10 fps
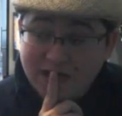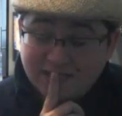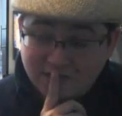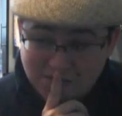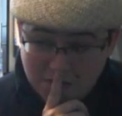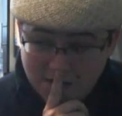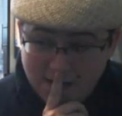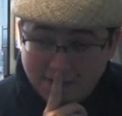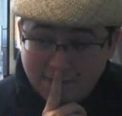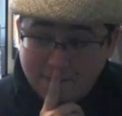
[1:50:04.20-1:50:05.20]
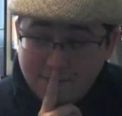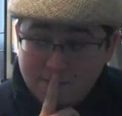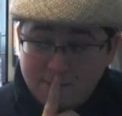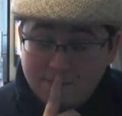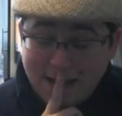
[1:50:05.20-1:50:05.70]
That's a lot. Yeah.
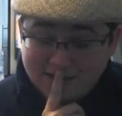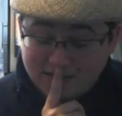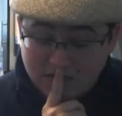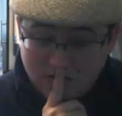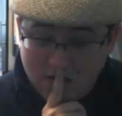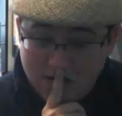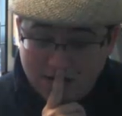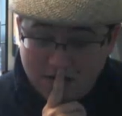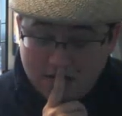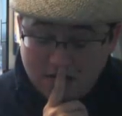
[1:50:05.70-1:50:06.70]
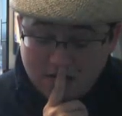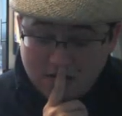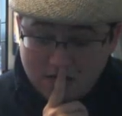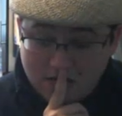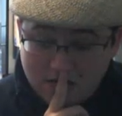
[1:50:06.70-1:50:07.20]
That's a lot. And I
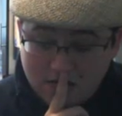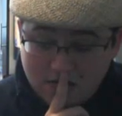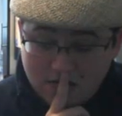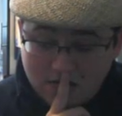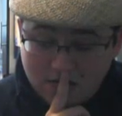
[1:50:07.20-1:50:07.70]
put another 500